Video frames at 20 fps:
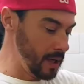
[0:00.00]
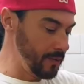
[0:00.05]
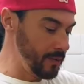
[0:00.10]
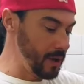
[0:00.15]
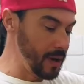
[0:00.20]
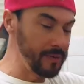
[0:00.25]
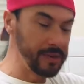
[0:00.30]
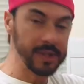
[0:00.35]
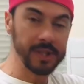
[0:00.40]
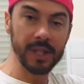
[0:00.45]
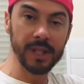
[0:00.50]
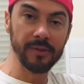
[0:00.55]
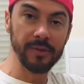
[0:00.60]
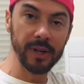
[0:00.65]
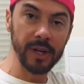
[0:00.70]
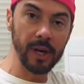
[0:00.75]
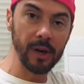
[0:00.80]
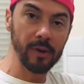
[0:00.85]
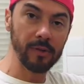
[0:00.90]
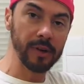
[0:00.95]
If you haven't seen the
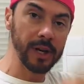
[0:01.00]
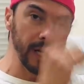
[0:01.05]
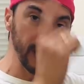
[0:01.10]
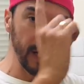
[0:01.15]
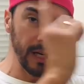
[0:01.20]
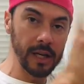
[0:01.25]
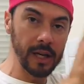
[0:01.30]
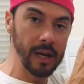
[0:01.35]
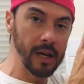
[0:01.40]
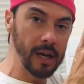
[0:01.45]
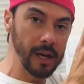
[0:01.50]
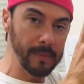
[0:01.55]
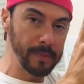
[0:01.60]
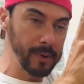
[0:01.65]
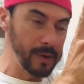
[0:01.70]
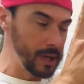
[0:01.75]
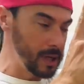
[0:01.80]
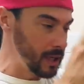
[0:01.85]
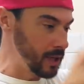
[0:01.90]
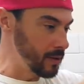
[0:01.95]
video already,
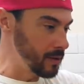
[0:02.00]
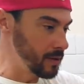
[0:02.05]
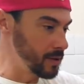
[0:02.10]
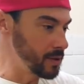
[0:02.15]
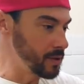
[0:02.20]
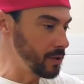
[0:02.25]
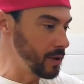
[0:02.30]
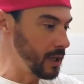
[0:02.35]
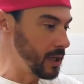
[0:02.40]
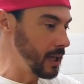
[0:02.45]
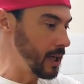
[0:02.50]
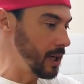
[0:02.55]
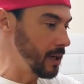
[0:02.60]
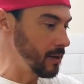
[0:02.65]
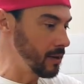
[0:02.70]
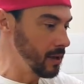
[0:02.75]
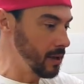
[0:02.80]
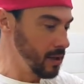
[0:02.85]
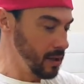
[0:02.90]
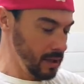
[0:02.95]
put the link on the screen
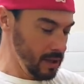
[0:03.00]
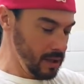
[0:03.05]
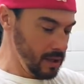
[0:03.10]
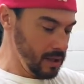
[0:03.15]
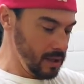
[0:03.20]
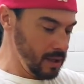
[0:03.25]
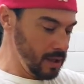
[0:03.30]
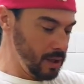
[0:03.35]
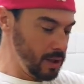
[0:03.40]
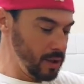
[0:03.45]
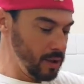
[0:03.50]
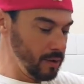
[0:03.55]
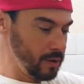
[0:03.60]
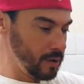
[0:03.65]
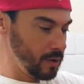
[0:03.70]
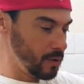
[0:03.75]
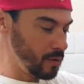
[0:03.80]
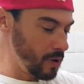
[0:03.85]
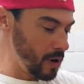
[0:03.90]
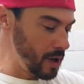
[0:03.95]
now. You can
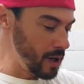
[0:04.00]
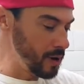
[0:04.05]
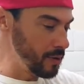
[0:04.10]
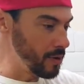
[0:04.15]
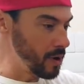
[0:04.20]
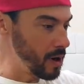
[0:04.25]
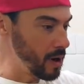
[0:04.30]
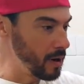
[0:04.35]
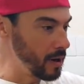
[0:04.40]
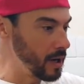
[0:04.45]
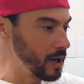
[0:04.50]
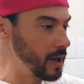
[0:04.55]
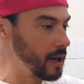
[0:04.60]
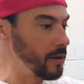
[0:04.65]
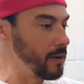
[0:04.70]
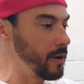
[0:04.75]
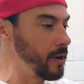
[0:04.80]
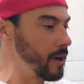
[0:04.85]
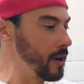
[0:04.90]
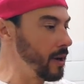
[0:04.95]
grow your own
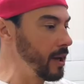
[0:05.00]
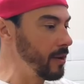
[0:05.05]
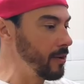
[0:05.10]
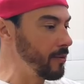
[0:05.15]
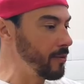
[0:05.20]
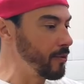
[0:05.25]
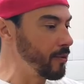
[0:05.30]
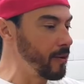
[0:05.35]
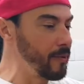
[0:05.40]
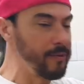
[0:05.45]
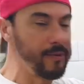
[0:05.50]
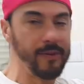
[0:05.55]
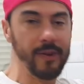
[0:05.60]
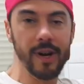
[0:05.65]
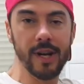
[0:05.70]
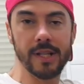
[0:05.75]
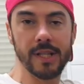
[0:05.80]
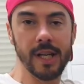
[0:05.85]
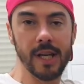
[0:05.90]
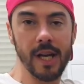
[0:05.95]
for
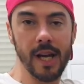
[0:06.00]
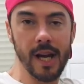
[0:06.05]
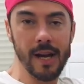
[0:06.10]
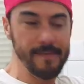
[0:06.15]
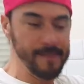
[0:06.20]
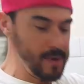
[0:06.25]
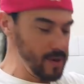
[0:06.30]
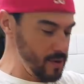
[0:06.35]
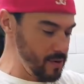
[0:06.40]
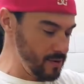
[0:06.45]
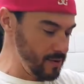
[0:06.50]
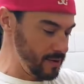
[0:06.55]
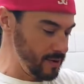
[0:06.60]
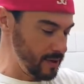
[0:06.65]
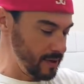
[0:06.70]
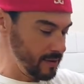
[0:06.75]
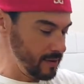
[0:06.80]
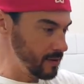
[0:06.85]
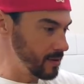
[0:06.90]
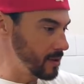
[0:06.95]
infinity and beyond.
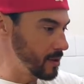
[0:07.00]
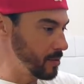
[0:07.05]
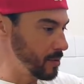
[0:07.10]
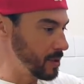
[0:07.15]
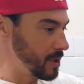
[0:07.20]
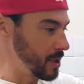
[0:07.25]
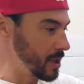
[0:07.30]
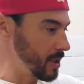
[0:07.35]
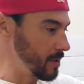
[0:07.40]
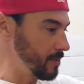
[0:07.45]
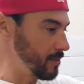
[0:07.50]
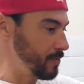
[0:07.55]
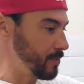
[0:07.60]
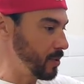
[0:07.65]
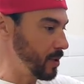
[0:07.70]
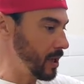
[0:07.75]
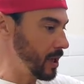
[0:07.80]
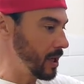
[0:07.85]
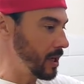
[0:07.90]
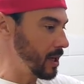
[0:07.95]
So we're just going to
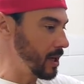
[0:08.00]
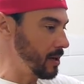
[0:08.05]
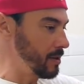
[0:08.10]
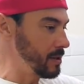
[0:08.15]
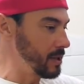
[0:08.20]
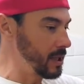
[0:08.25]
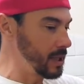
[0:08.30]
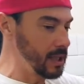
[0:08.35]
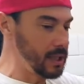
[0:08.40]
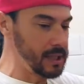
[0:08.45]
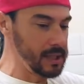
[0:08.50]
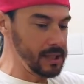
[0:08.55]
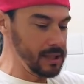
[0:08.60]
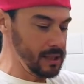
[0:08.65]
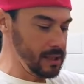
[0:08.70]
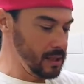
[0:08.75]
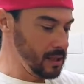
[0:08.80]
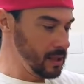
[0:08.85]
put in loads of this